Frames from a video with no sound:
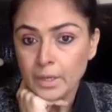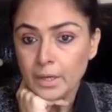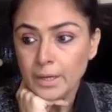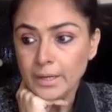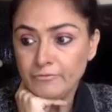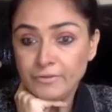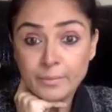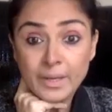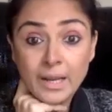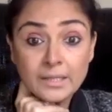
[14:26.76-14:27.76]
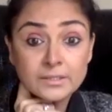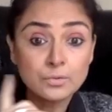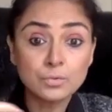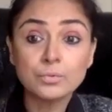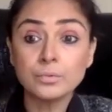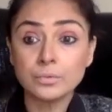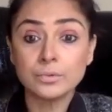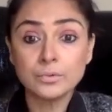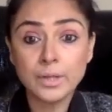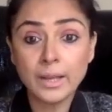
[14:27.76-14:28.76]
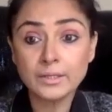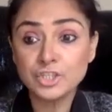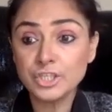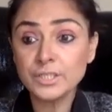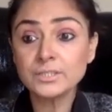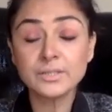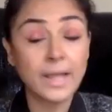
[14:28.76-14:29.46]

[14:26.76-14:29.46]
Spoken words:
And female has her own, and she is